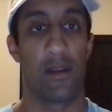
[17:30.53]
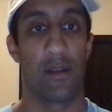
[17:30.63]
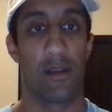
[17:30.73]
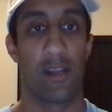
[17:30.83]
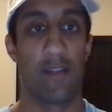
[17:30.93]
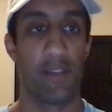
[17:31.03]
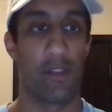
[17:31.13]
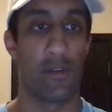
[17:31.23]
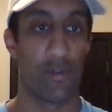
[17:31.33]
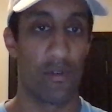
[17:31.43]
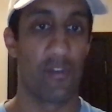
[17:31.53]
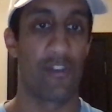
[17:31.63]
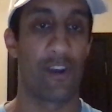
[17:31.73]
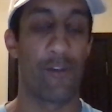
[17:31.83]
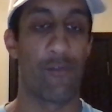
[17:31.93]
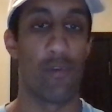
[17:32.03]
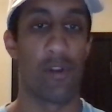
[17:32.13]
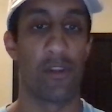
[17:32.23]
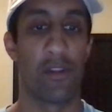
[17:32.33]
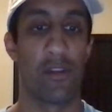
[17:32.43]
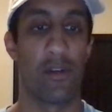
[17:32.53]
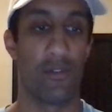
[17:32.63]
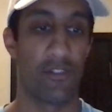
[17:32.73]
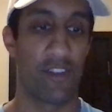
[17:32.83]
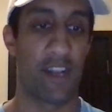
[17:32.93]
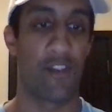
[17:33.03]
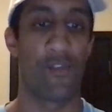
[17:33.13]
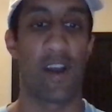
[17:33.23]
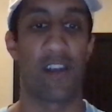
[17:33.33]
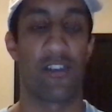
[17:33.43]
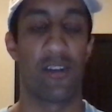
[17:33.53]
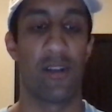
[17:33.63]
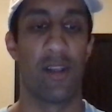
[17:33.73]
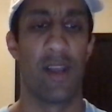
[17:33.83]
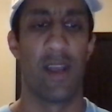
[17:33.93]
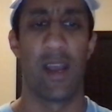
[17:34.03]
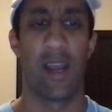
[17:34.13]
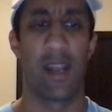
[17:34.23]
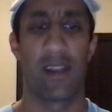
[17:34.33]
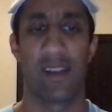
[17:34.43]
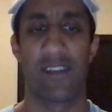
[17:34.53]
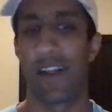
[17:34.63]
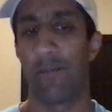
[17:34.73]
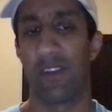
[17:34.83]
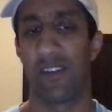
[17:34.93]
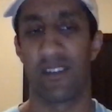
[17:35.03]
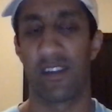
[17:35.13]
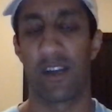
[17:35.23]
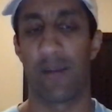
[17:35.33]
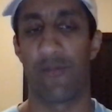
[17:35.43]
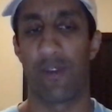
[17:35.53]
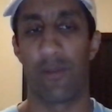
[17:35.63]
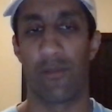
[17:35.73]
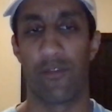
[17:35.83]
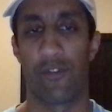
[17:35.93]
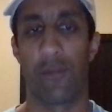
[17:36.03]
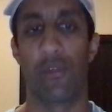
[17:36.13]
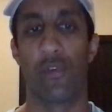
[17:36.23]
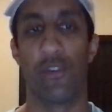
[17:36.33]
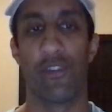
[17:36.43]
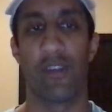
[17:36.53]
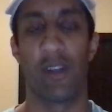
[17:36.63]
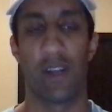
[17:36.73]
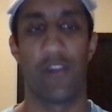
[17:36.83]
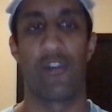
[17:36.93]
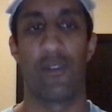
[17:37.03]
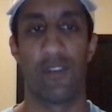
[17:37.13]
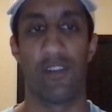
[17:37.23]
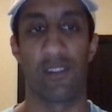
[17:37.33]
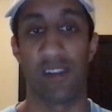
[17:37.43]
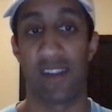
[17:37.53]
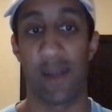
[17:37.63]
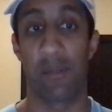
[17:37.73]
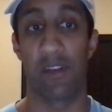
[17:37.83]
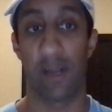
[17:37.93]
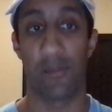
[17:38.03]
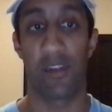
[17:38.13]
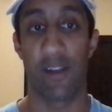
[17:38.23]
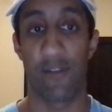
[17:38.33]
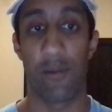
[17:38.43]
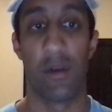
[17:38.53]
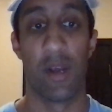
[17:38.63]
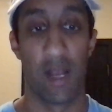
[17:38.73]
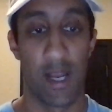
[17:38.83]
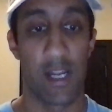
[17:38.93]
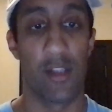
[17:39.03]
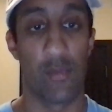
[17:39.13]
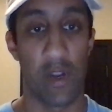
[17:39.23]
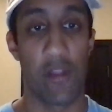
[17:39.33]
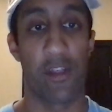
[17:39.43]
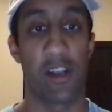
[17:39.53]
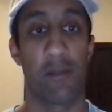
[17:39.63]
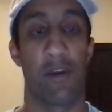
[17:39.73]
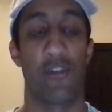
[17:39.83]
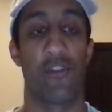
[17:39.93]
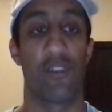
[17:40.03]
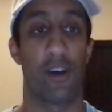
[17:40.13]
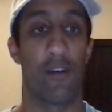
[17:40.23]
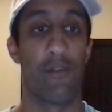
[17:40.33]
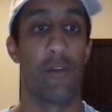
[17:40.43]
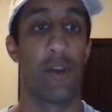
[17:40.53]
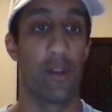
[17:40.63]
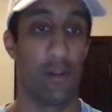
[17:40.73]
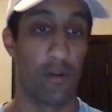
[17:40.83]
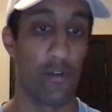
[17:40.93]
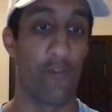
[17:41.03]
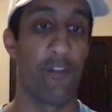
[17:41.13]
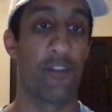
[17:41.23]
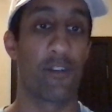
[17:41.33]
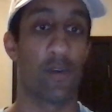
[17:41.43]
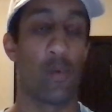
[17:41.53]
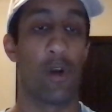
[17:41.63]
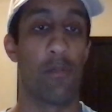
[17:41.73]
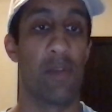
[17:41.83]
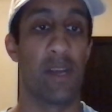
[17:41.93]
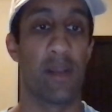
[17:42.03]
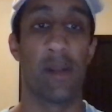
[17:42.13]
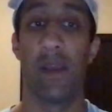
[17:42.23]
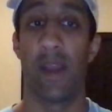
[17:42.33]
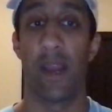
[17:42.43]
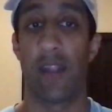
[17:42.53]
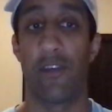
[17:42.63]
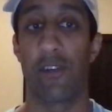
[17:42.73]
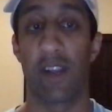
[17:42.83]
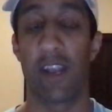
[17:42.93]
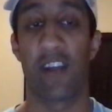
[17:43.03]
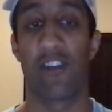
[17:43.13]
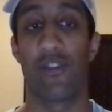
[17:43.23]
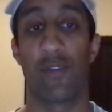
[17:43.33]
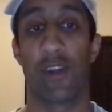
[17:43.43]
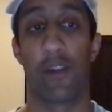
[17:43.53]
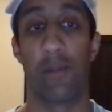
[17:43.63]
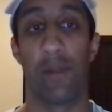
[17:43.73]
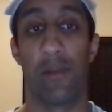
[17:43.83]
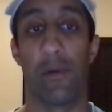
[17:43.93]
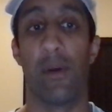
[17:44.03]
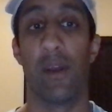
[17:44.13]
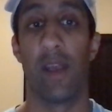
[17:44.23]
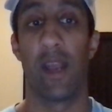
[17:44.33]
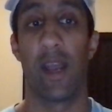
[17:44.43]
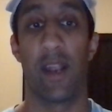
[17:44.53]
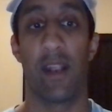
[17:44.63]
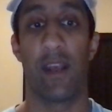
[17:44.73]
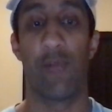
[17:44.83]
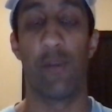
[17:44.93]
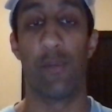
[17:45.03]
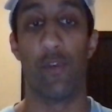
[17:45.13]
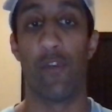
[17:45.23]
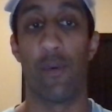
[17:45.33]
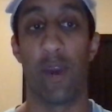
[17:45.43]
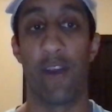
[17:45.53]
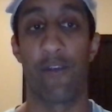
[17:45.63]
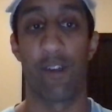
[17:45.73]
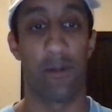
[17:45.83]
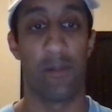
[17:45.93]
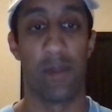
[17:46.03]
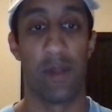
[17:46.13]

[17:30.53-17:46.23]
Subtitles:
given their own self-worth, their own satisfaction. And contentment doesn't come from goods and services. Contentment comes from the way you think about yourself, your own physical well-being, and your connections with other people. And if we move away from,